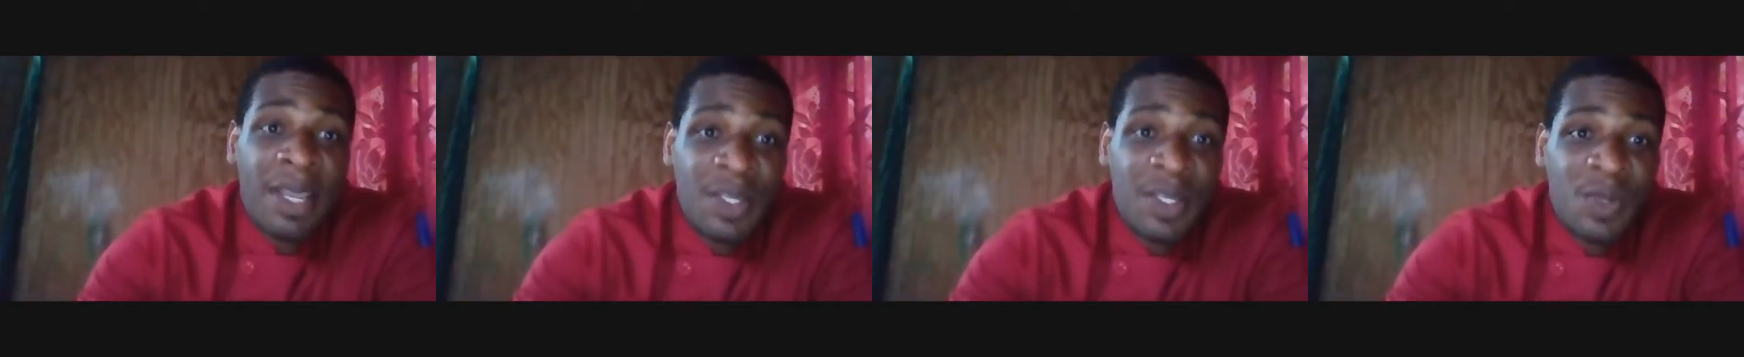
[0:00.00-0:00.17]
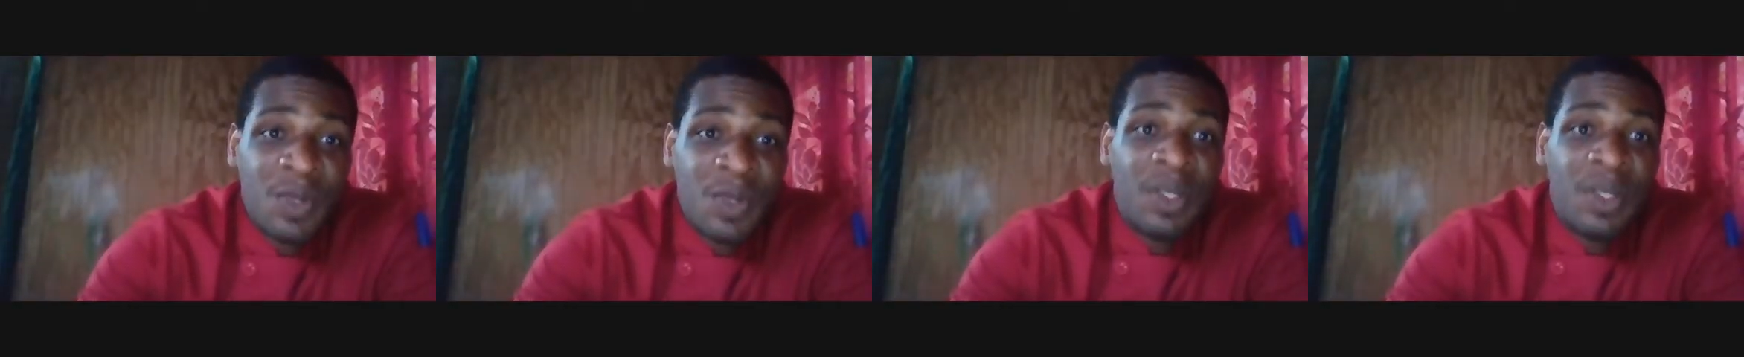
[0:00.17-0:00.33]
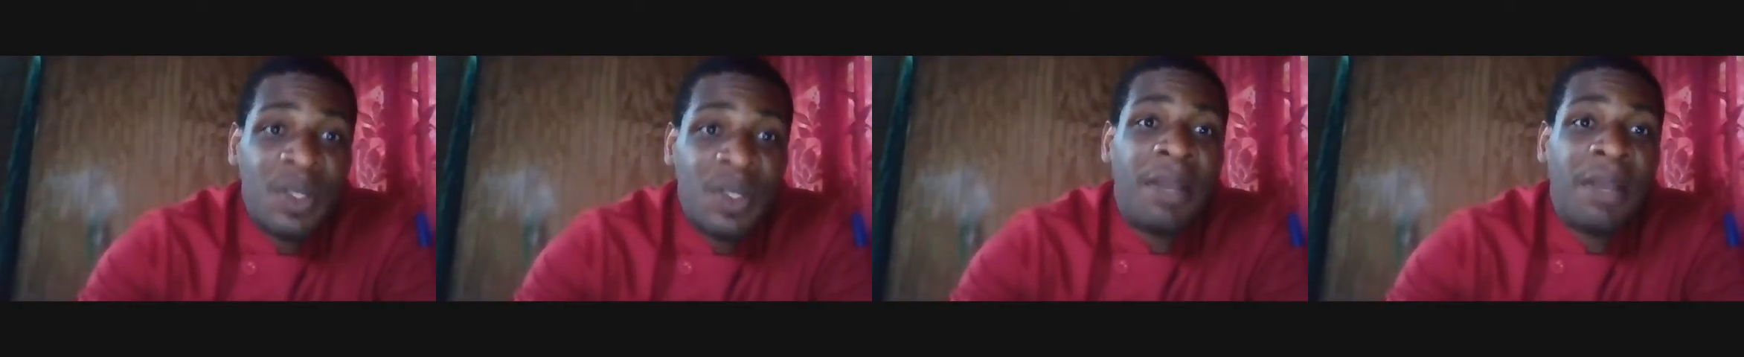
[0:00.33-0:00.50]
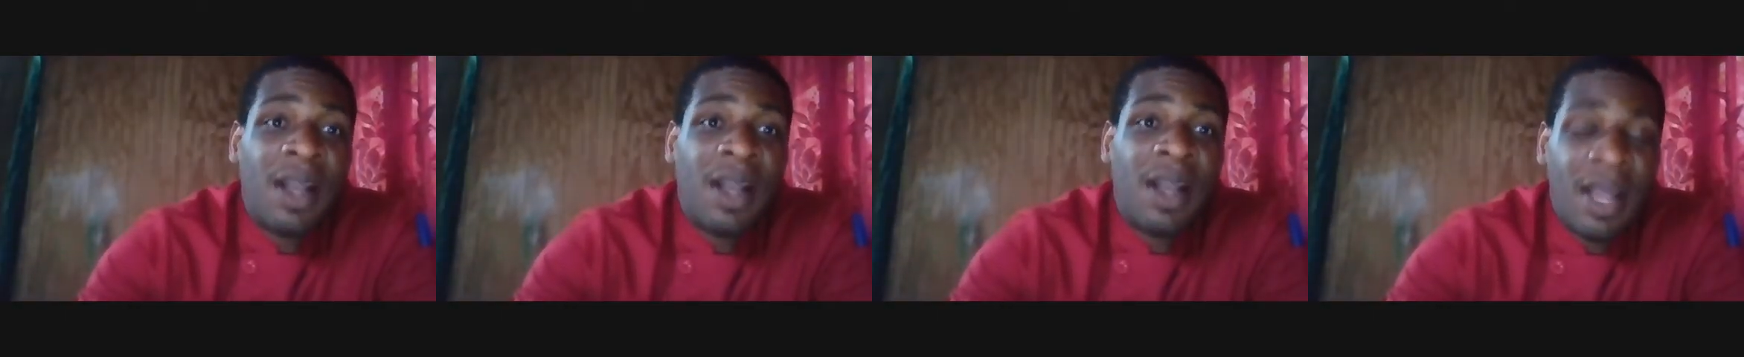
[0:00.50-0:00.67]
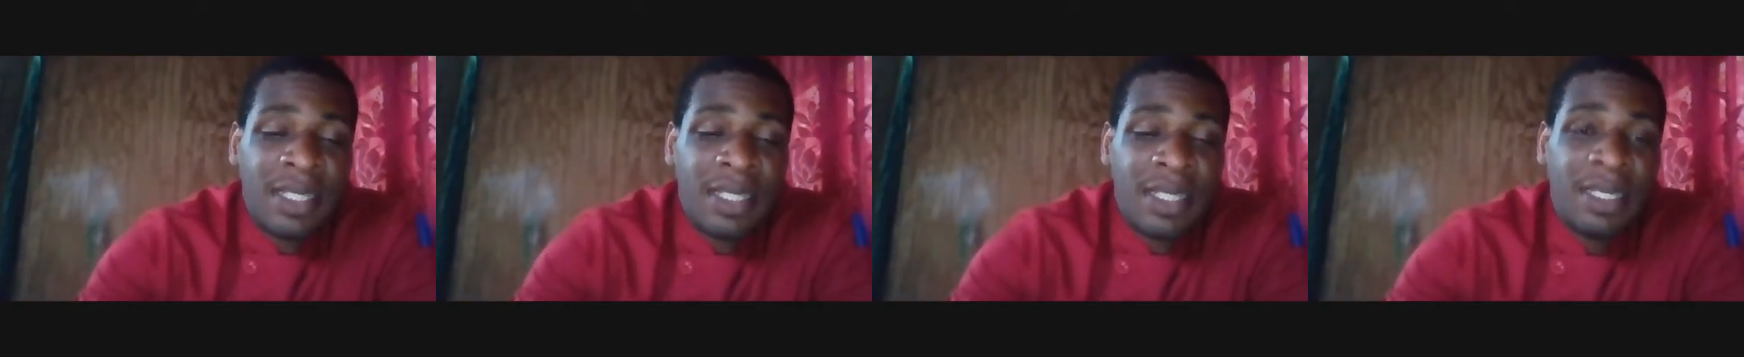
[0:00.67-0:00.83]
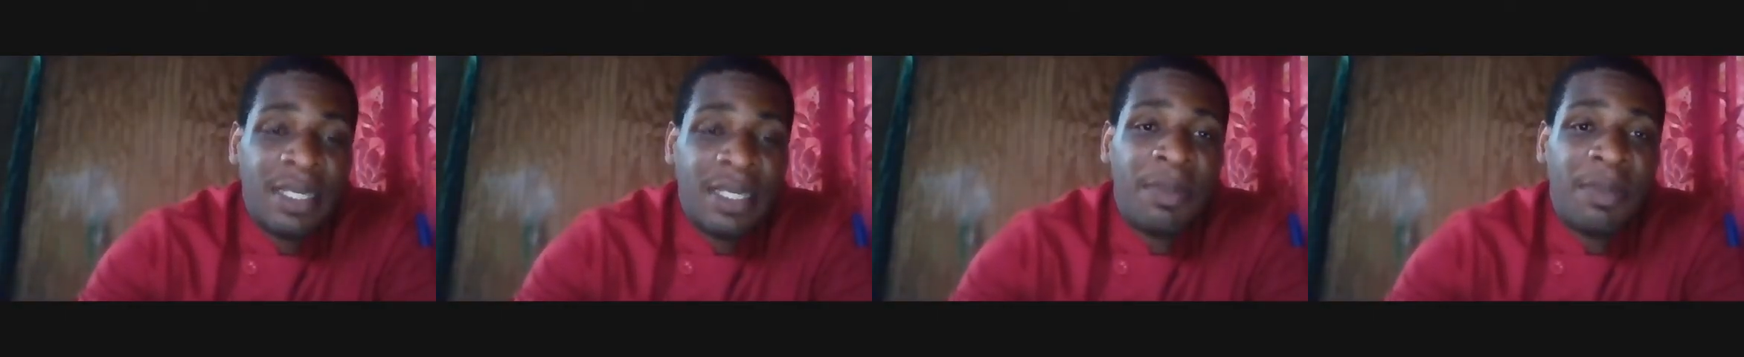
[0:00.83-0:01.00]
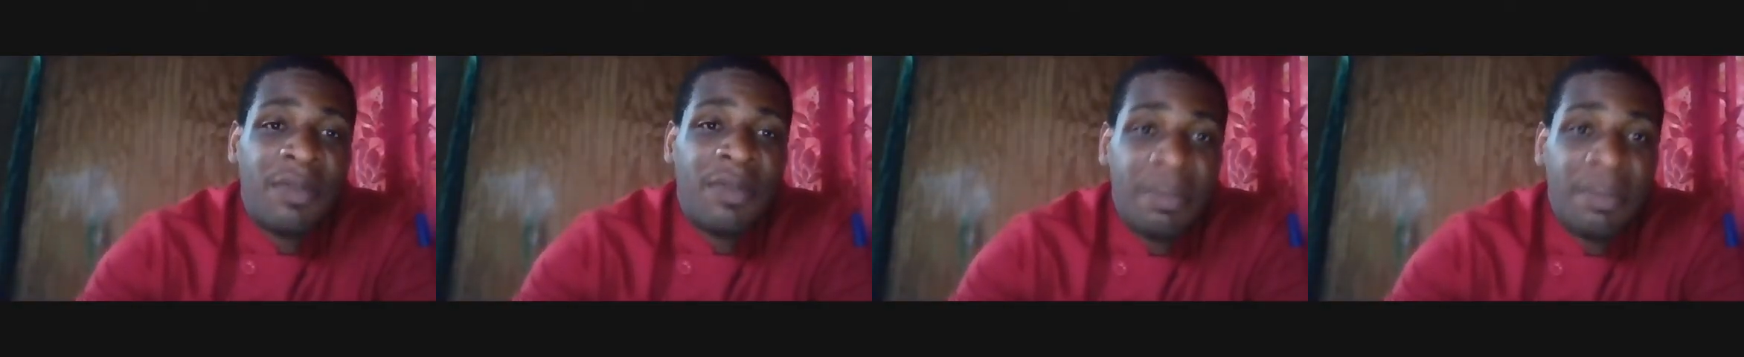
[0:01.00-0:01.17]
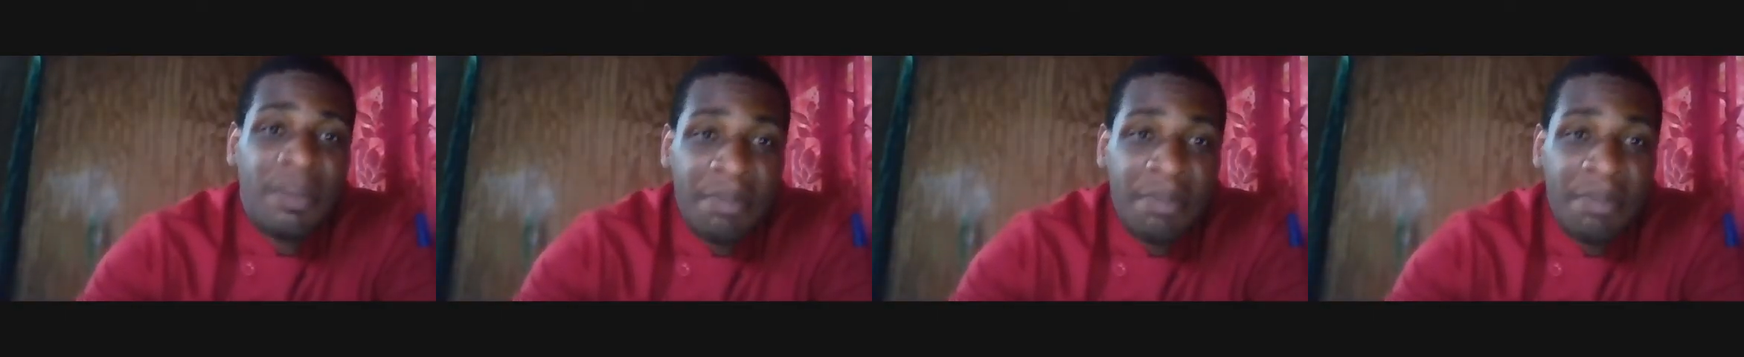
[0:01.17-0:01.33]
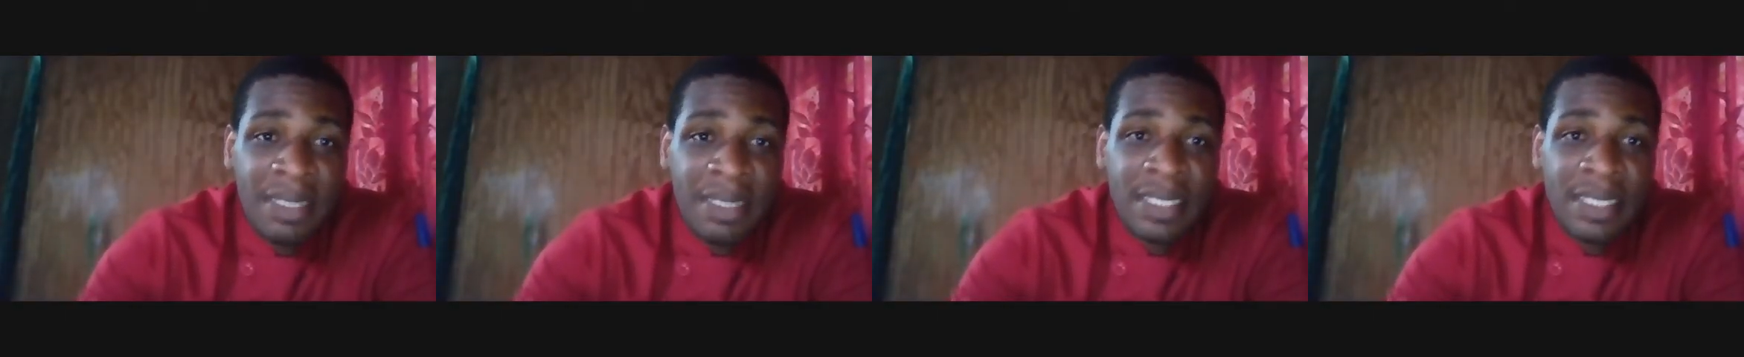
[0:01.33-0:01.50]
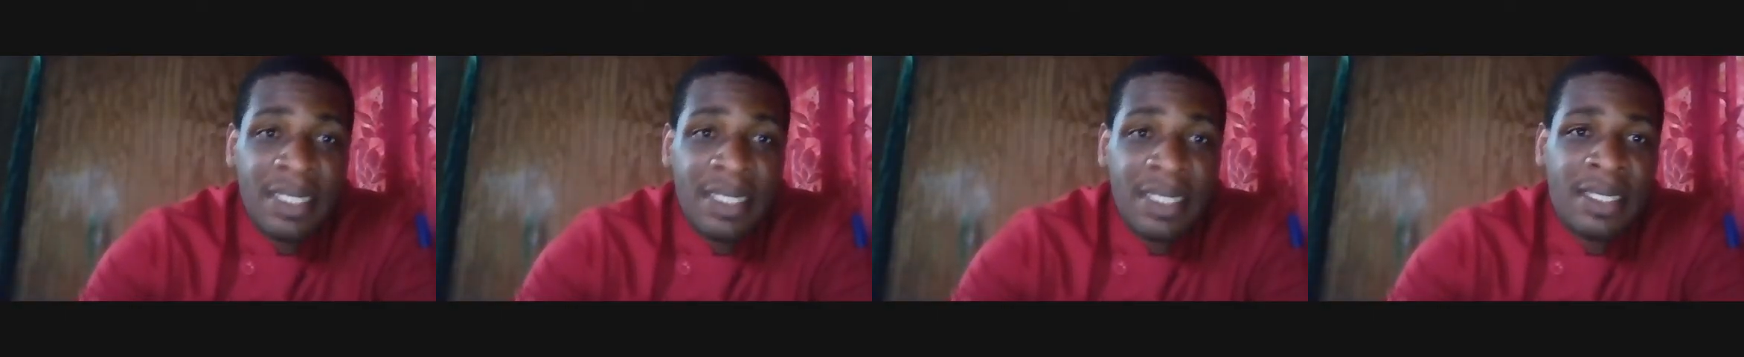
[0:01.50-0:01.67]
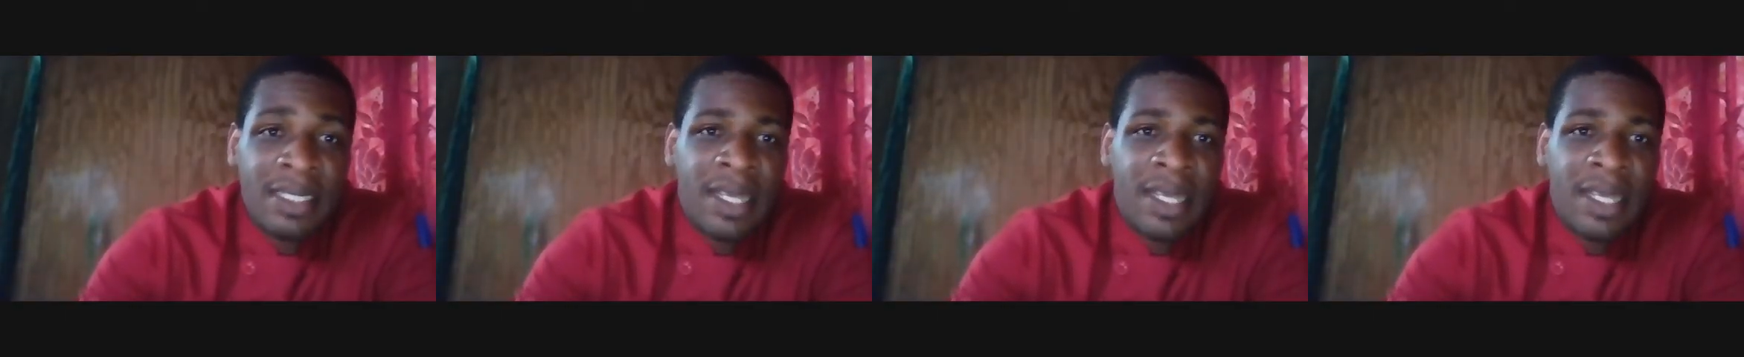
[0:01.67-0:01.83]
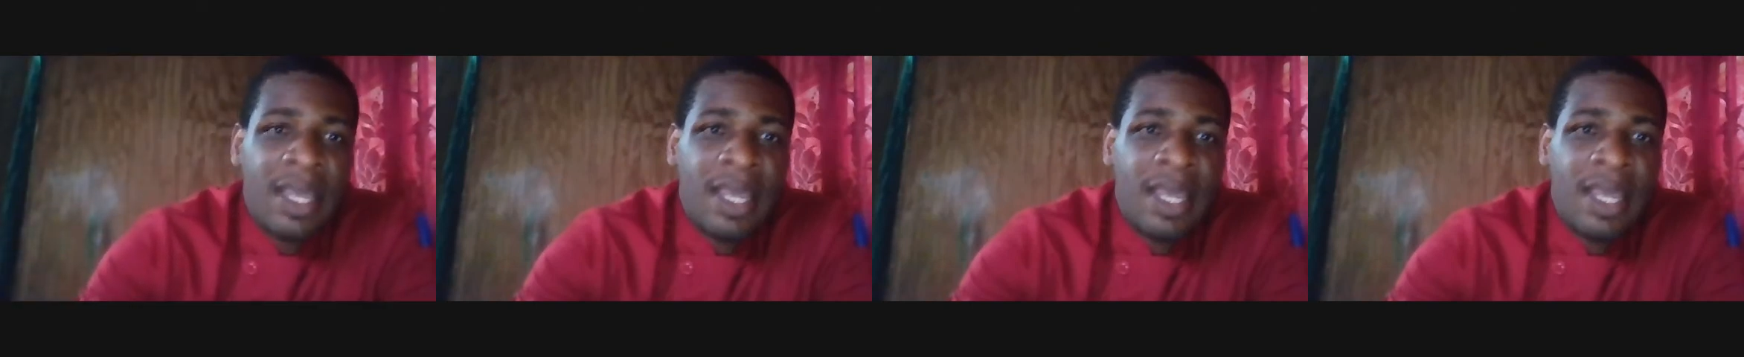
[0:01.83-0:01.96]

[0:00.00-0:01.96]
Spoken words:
told them the concept of the business,